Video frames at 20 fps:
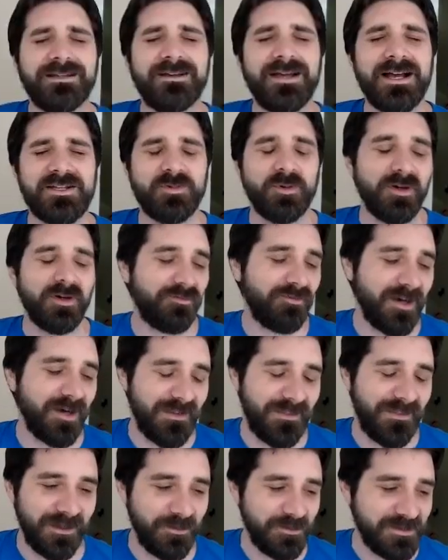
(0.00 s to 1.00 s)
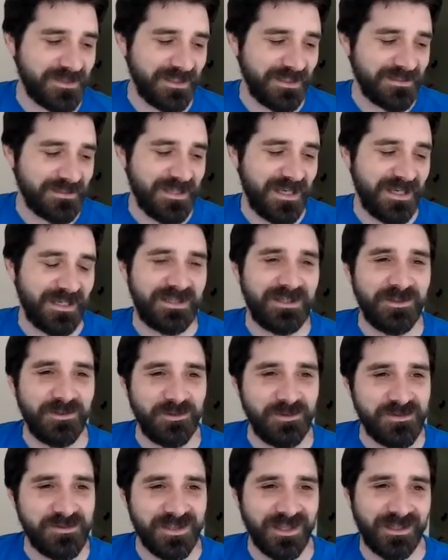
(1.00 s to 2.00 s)
you guys were afraid that it was going to take
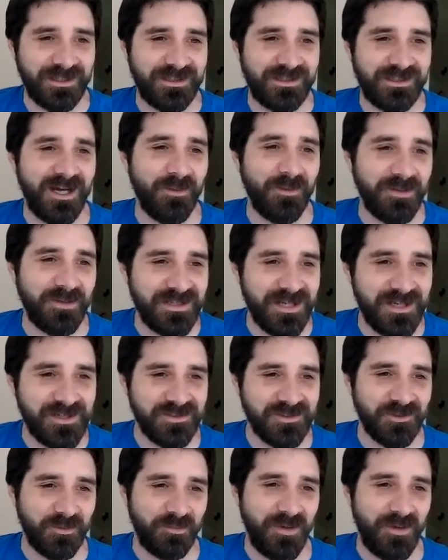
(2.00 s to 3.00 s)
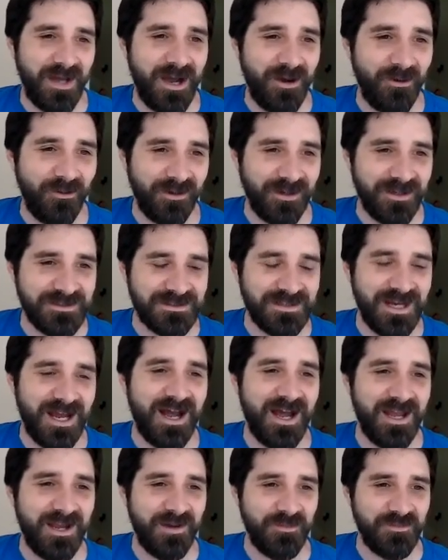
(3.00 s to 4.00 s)
huge like computational power and
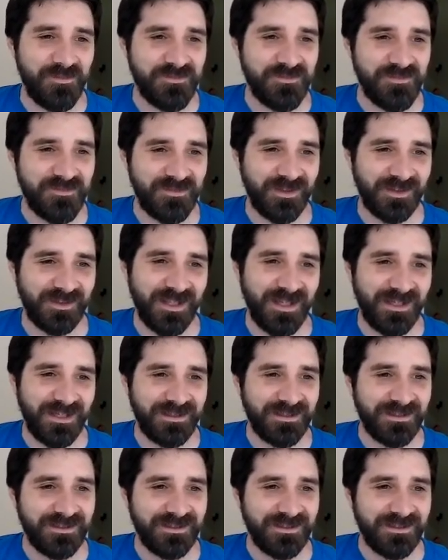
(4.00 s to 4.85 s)
time to like.